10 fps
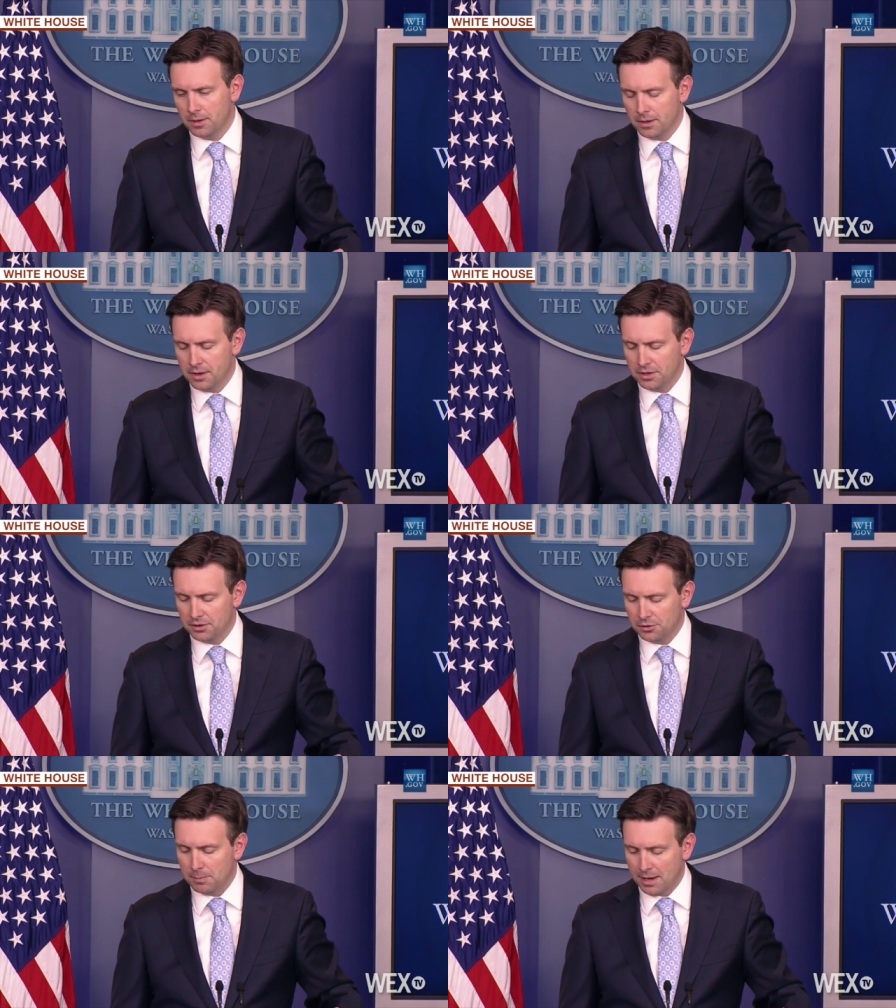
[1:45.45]
and I
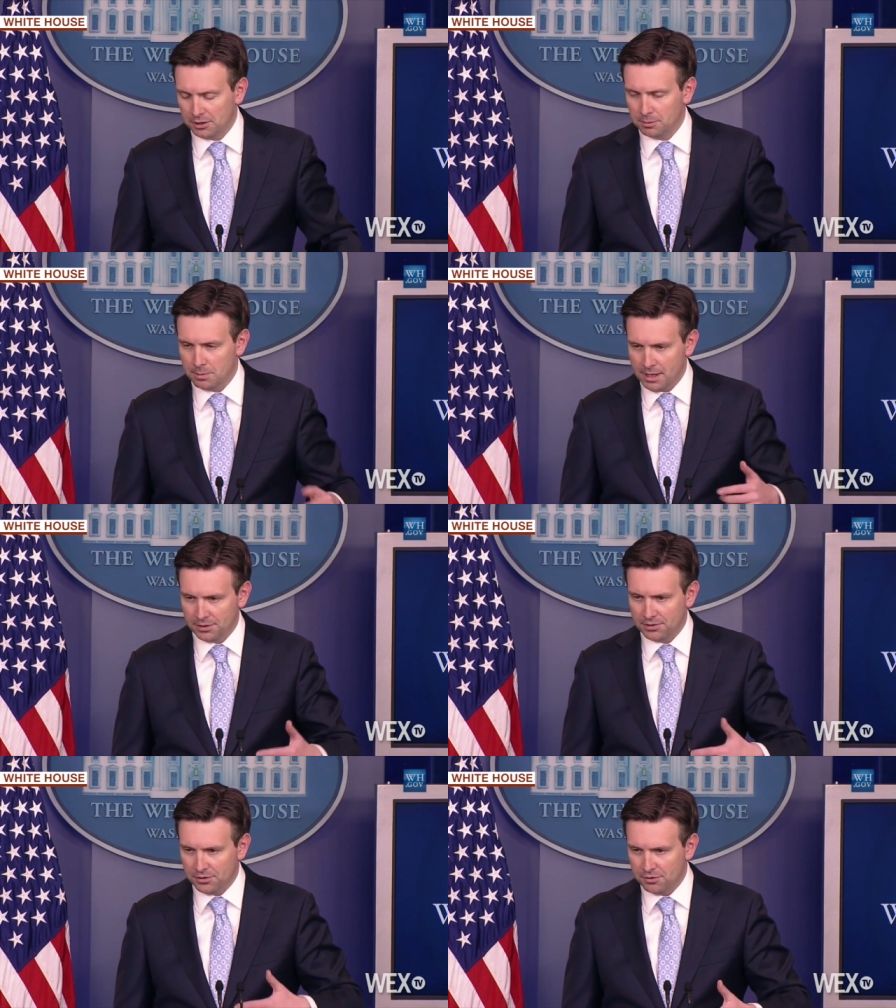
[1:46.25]
think that's backed up by
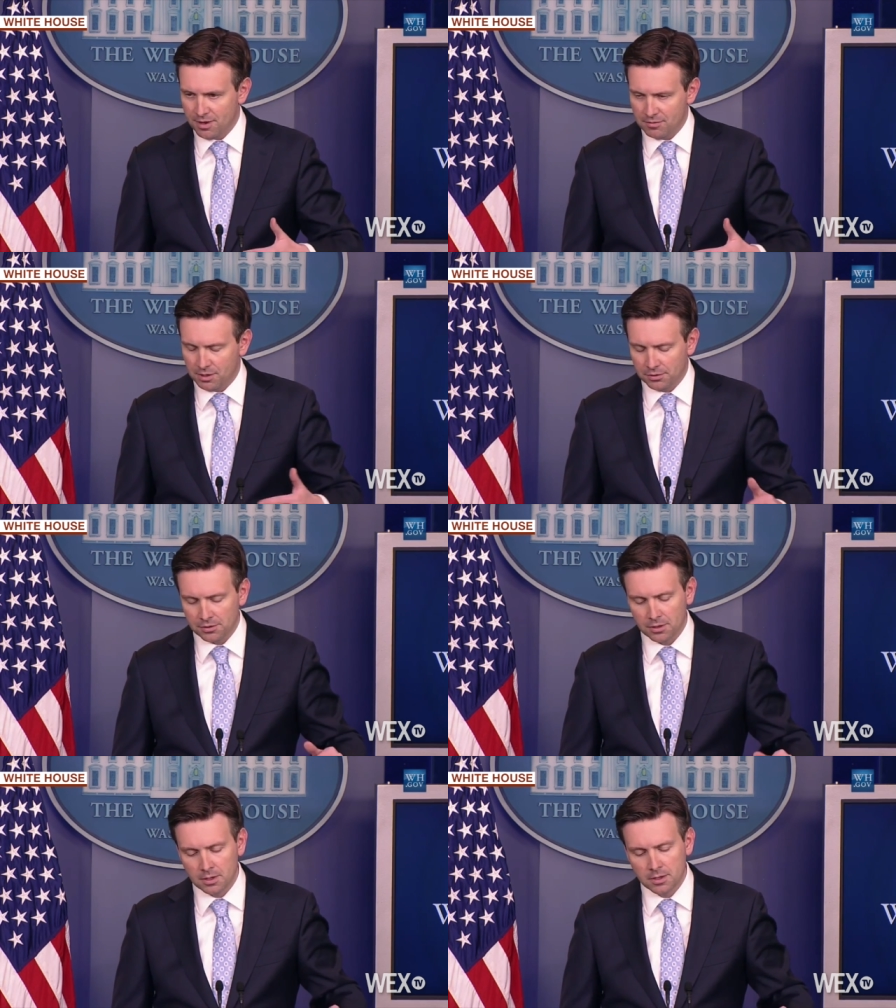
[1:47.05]
extensive evidence,